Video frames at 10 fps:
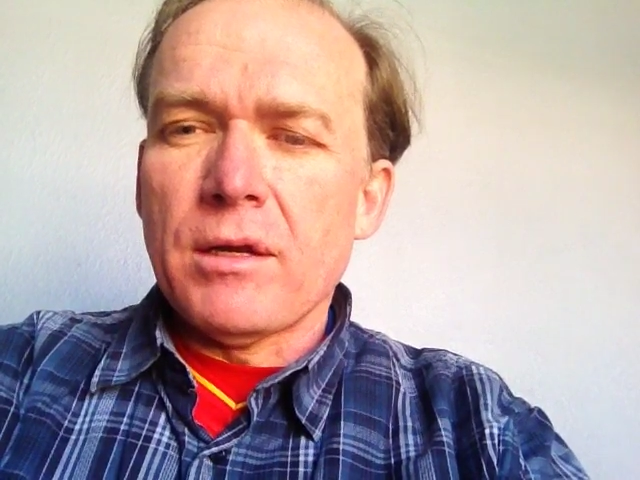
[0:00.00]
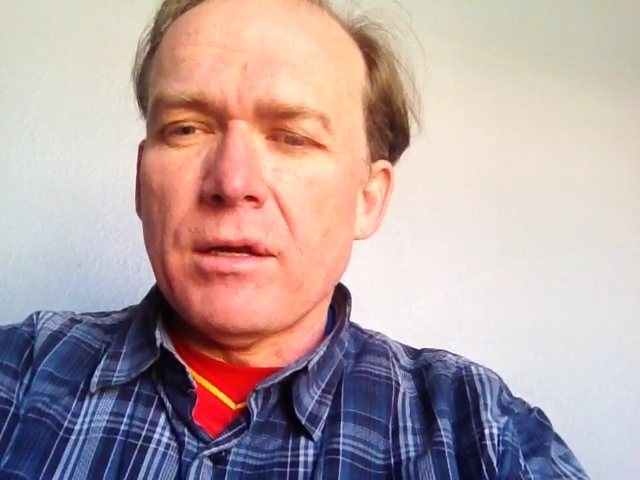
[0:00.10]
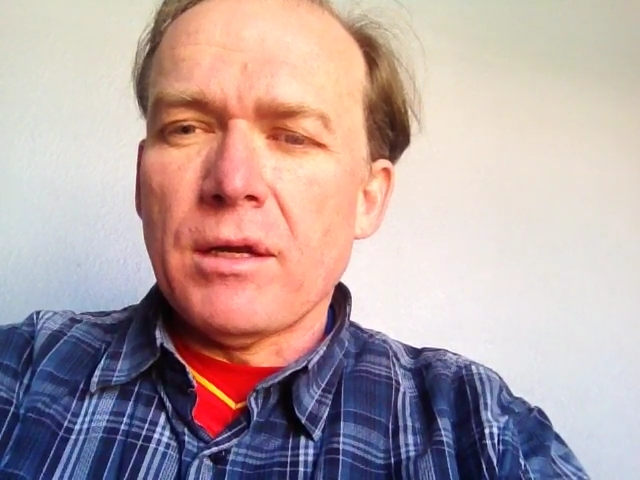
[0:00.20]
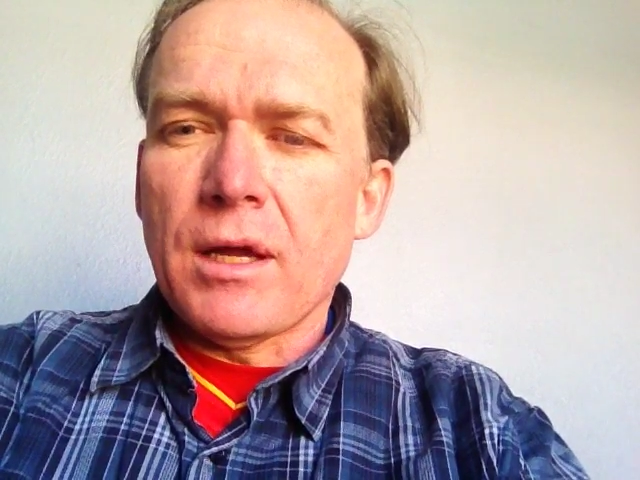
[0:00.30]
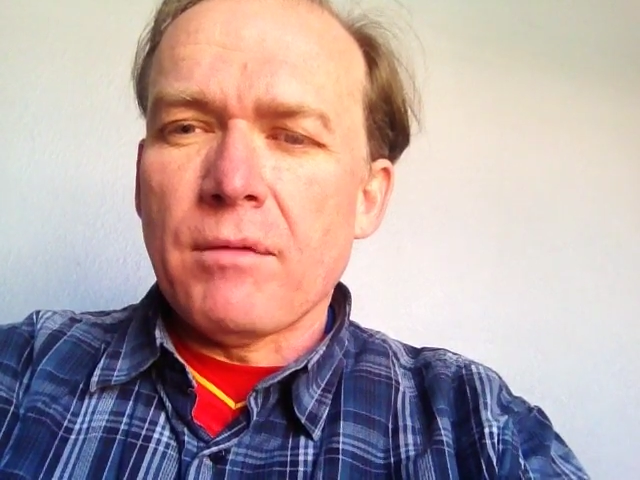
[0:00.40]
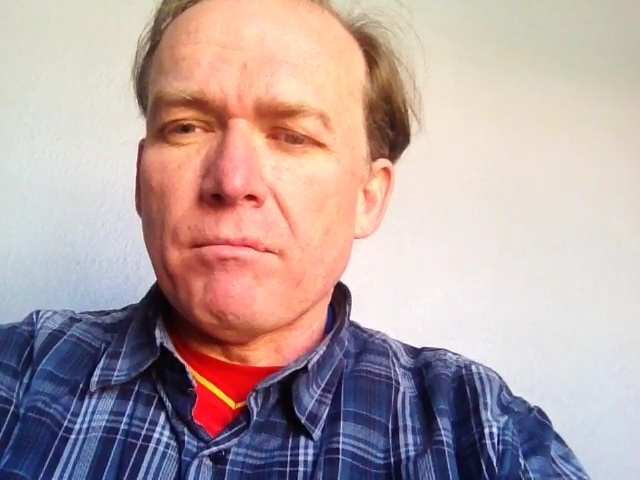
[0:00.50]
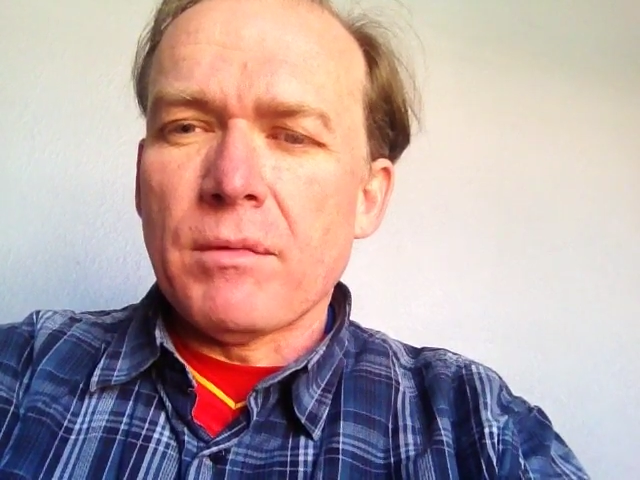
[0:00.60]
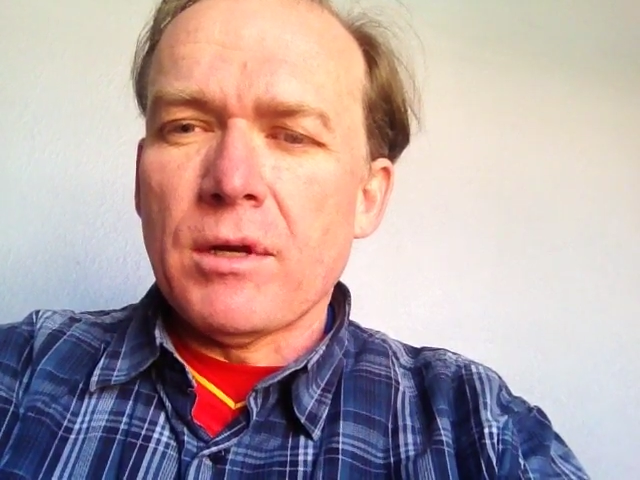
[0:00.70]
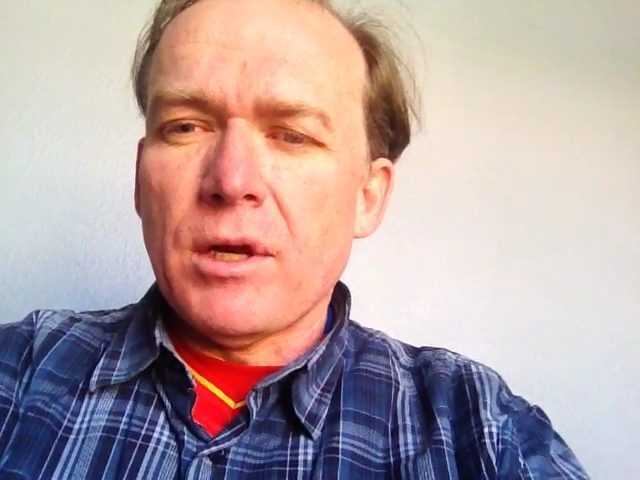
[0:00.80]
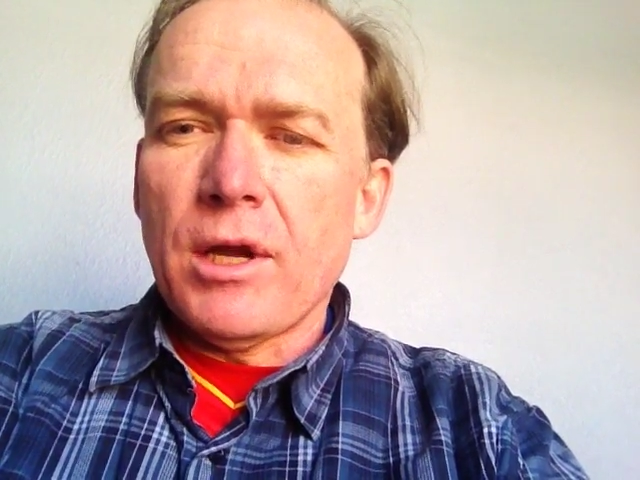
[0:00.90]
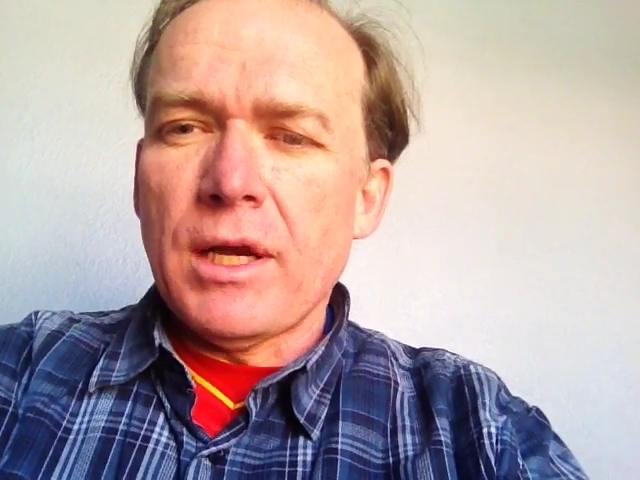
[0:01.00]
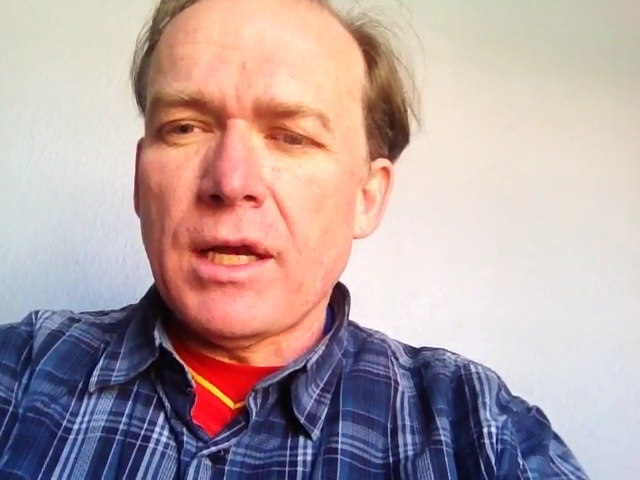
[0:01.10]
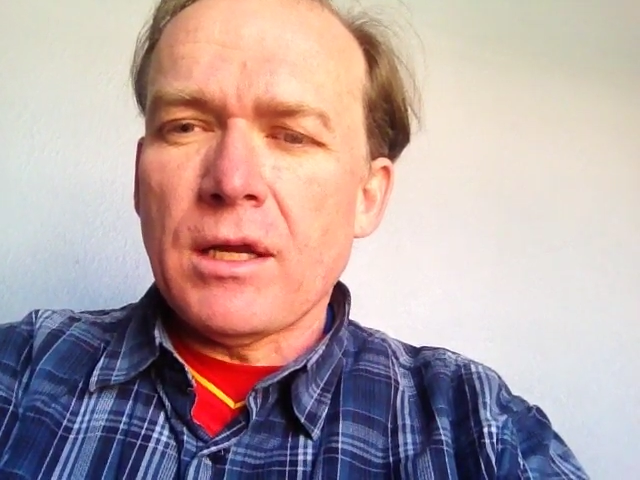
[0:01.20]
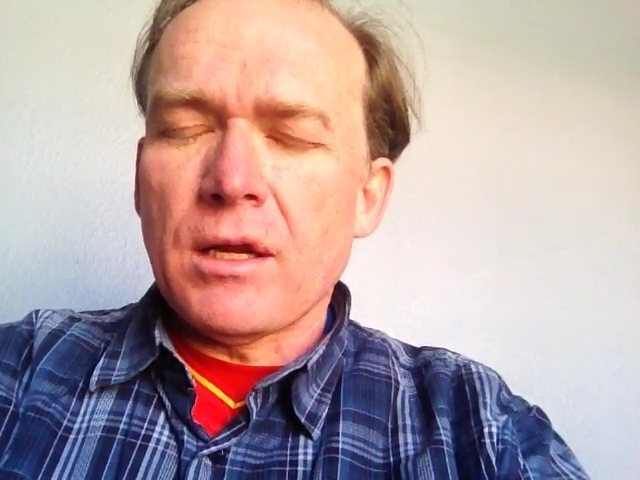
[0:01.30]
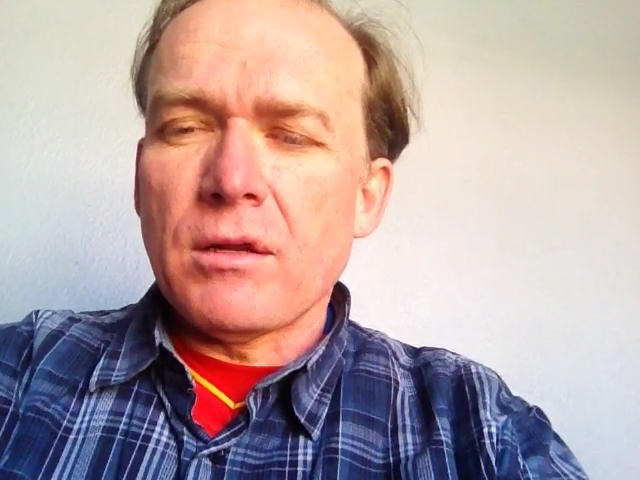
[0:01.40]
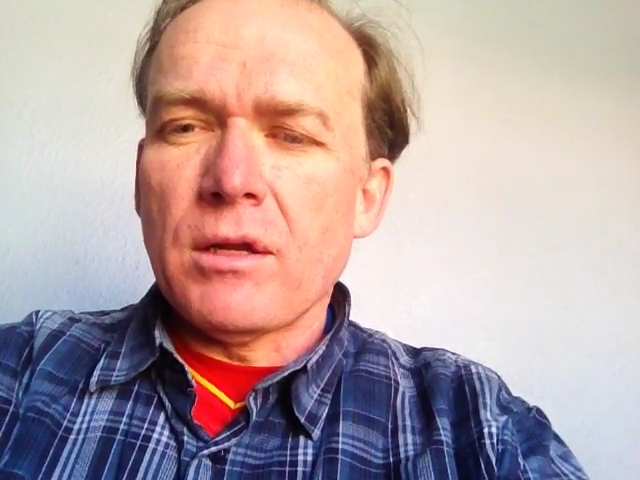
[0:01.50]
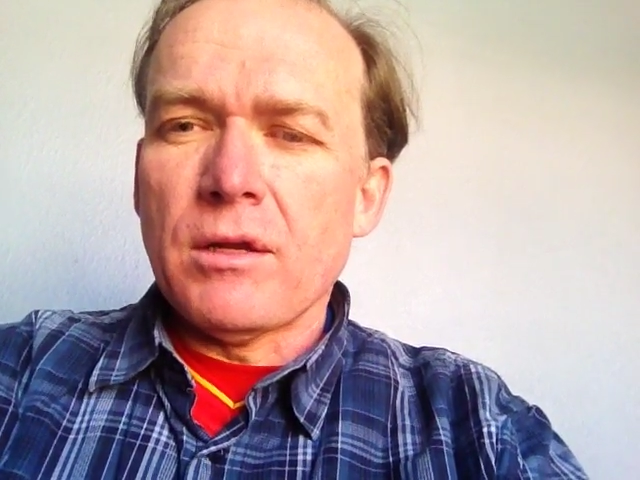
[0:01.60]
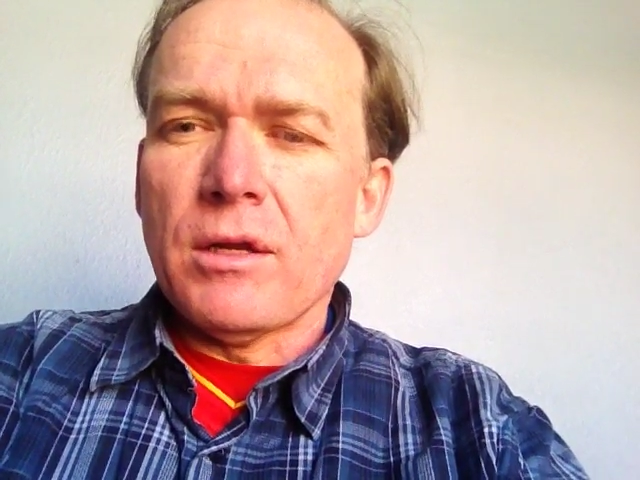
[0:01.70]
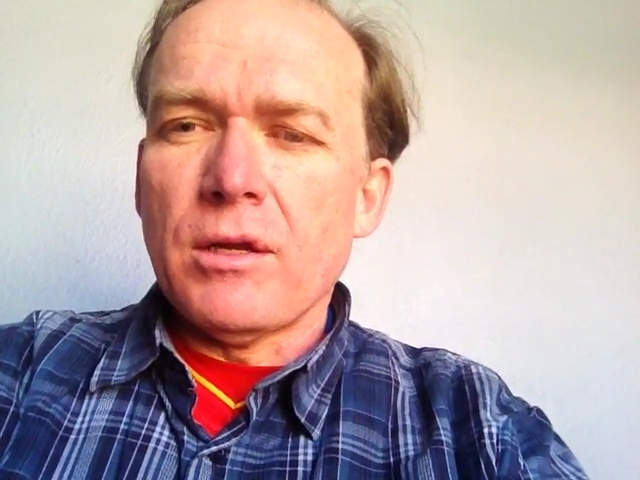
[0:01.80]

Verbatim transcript: know, um, learning, you know,